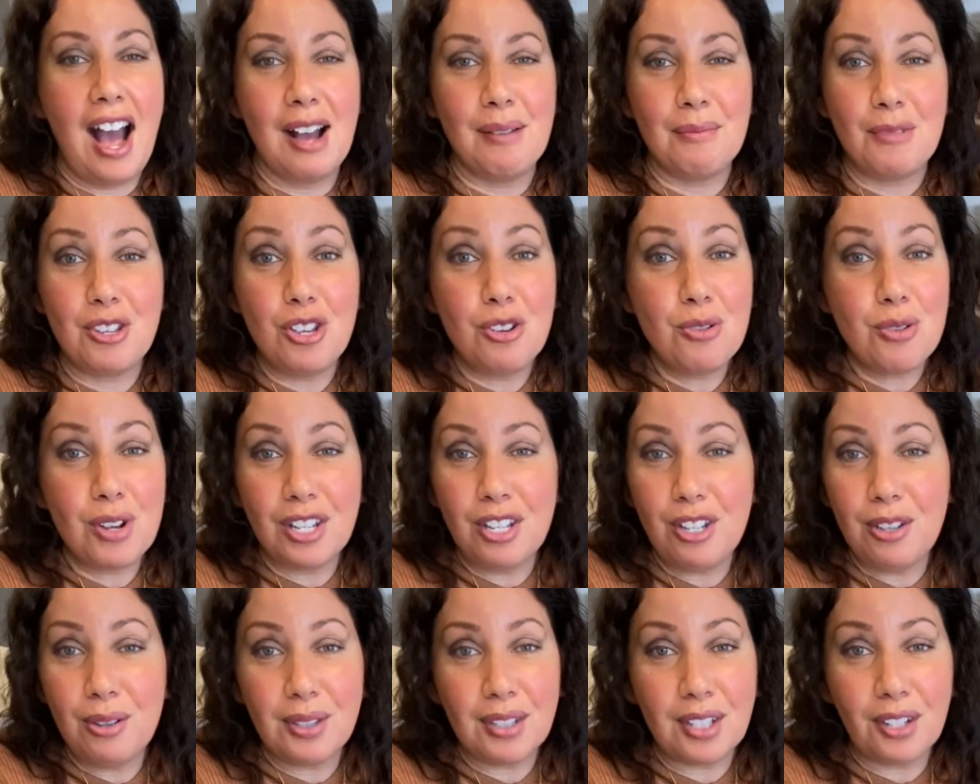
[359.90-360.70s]
You
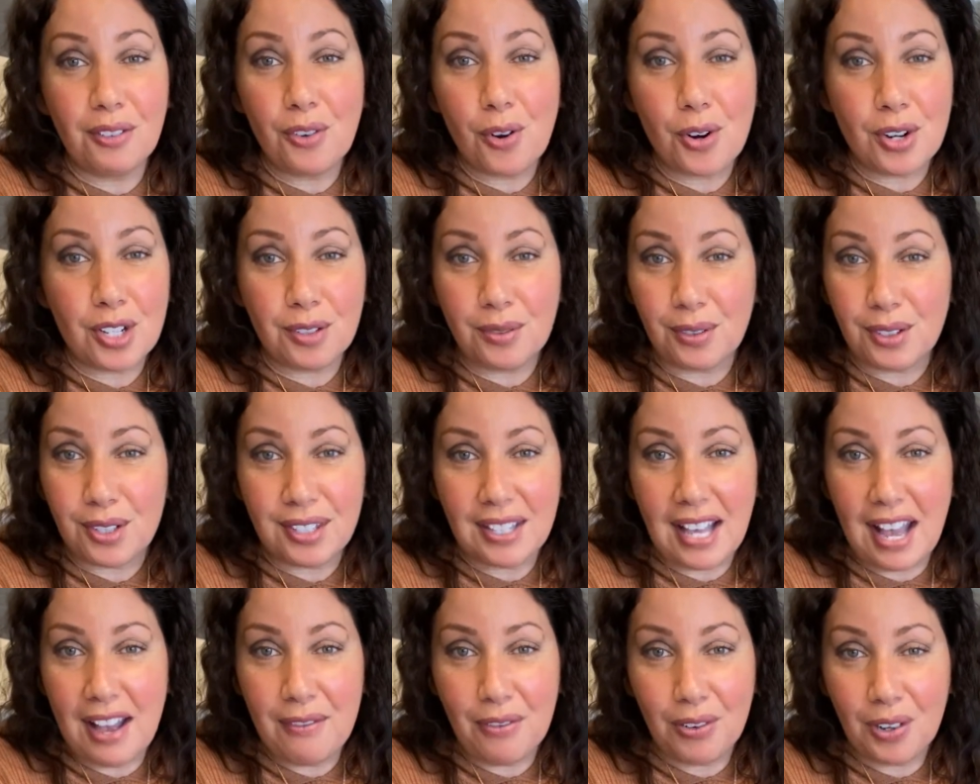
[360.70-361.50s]
can use it of course for
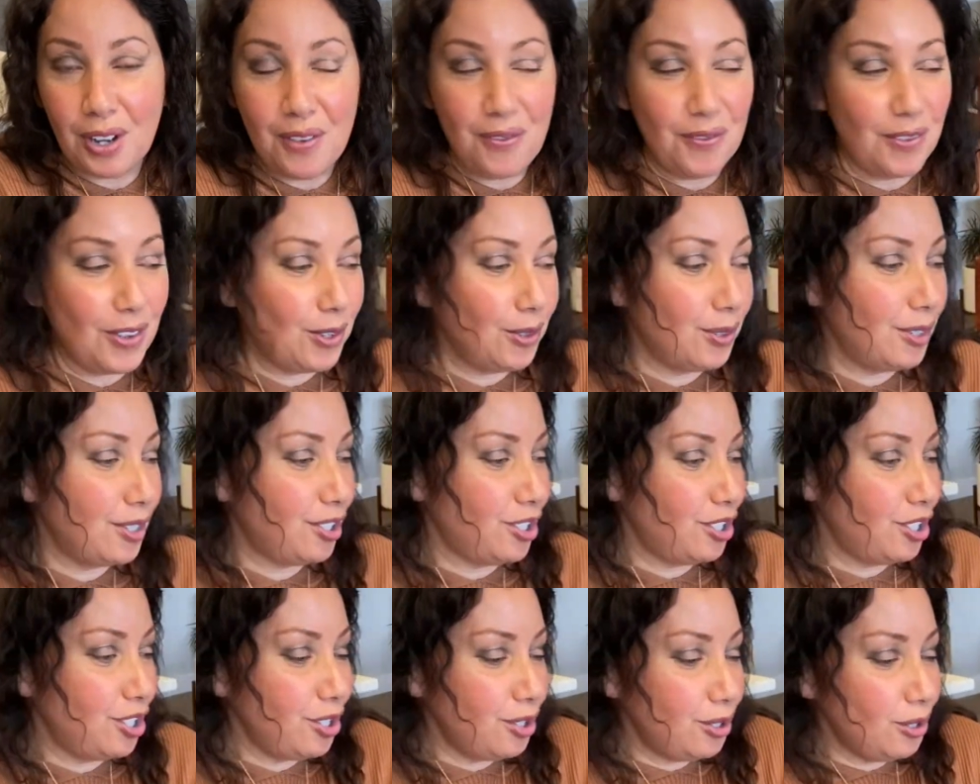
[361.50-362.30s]
savory
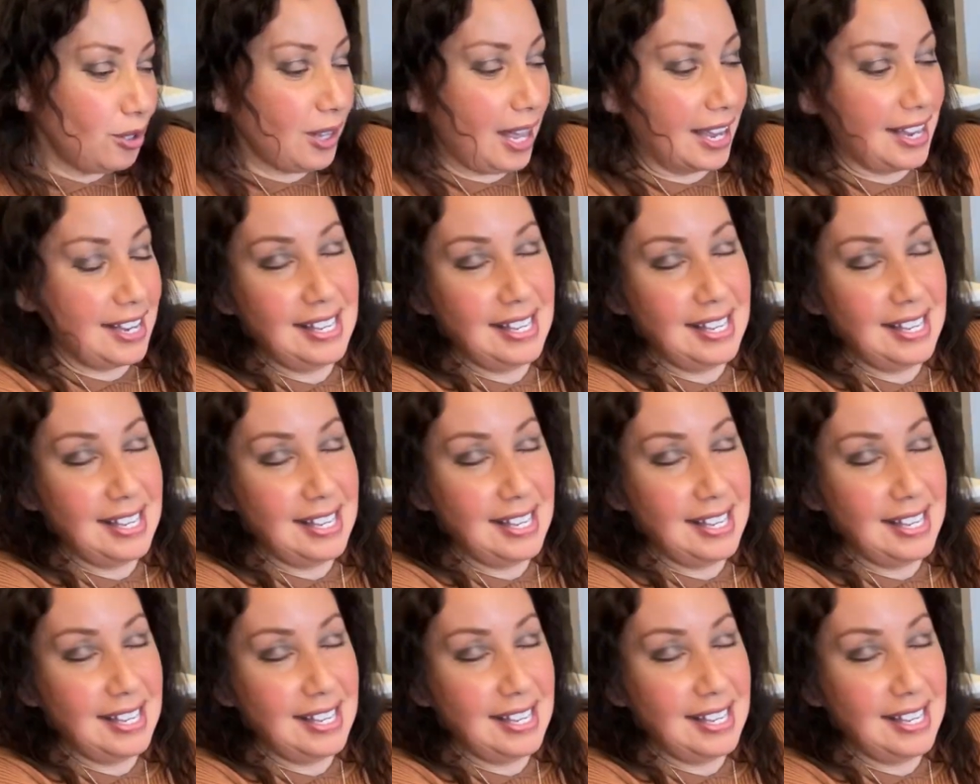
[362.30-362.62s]
foods too, like